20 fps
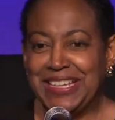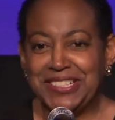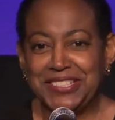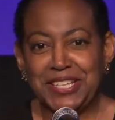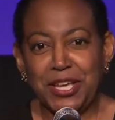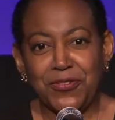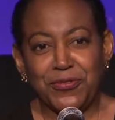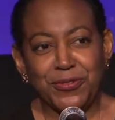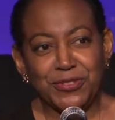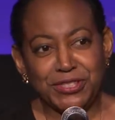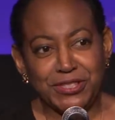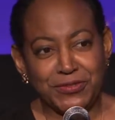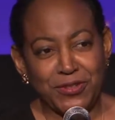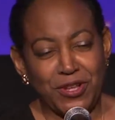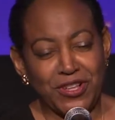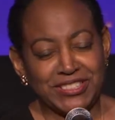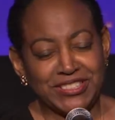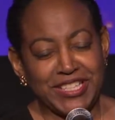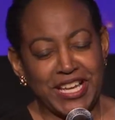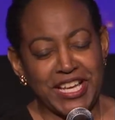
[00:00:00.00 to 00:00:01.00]
Now, first of all,
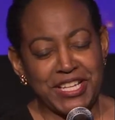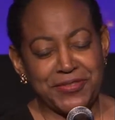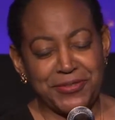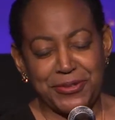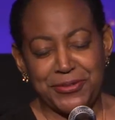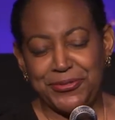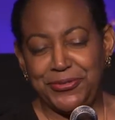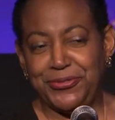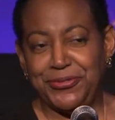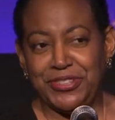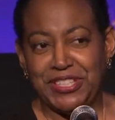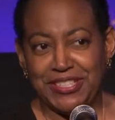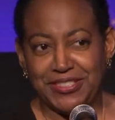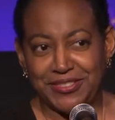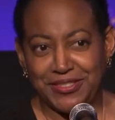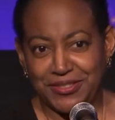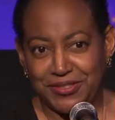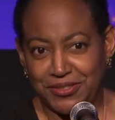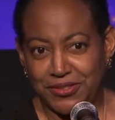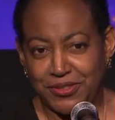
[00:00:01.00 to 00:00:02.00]
it's kind of a
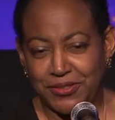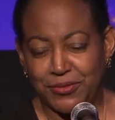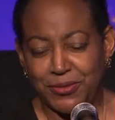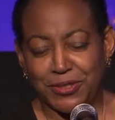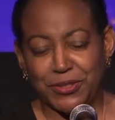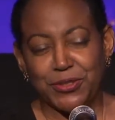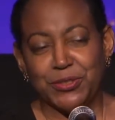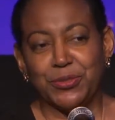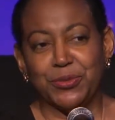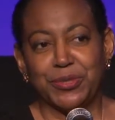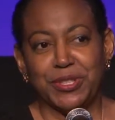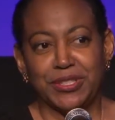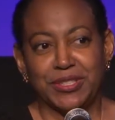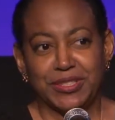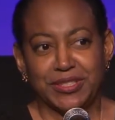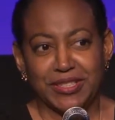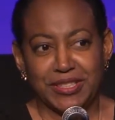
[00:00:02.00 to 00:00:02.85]
feat to trick or treat